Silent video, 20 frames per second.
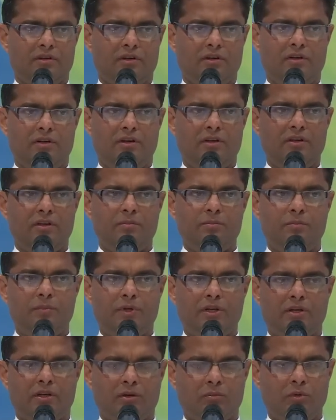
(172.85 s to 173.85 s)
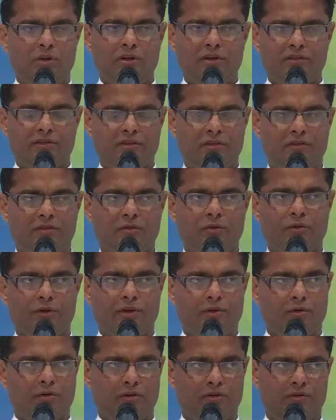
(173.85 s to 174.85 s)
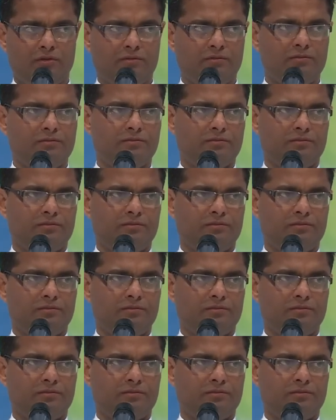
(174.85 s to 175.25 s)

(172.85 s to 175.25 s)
a deep turbulence is going on.